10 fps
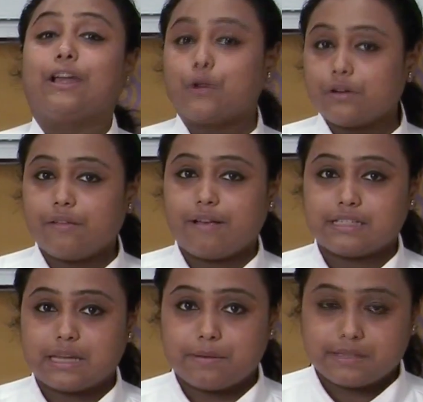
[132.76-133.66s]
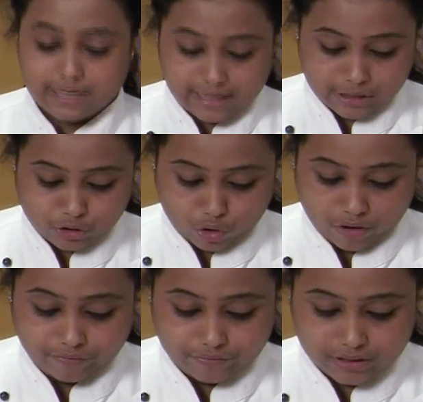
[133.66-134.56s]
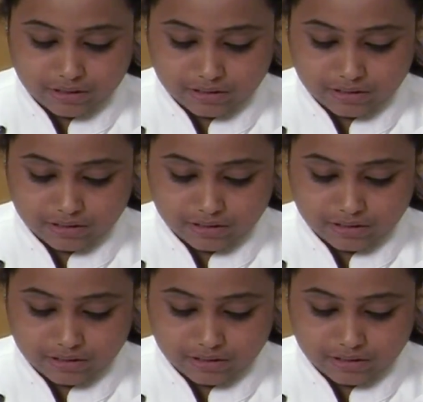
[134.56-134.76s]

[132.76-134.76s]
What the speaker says: and cook the vegetables till they are soft